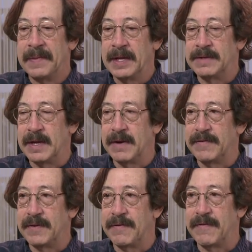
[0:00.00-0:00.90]
instead
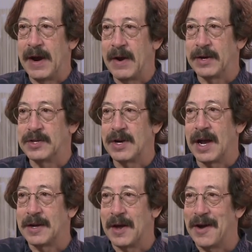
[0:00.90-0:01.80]
of firing a
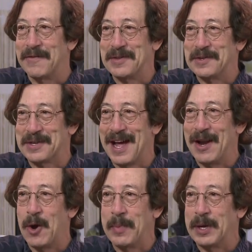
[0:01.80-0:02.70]
shotgun off in the sky
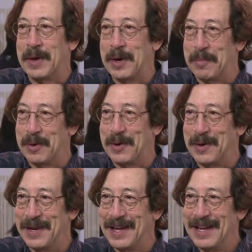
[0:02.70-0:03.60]
and hoping you hit a
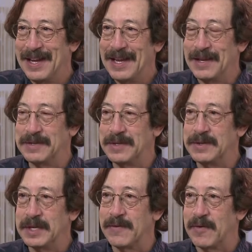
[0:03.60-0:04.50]
bird, is
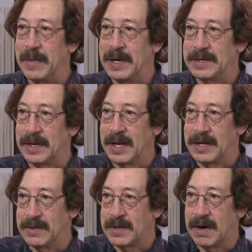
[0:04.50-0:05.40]
using information to let
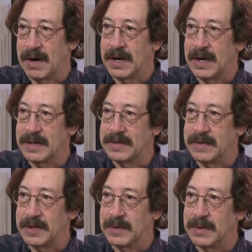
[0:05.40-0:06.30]
you target so
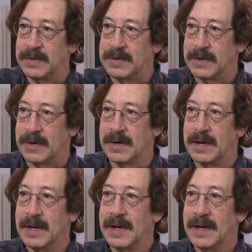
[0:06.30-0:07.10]
that you use your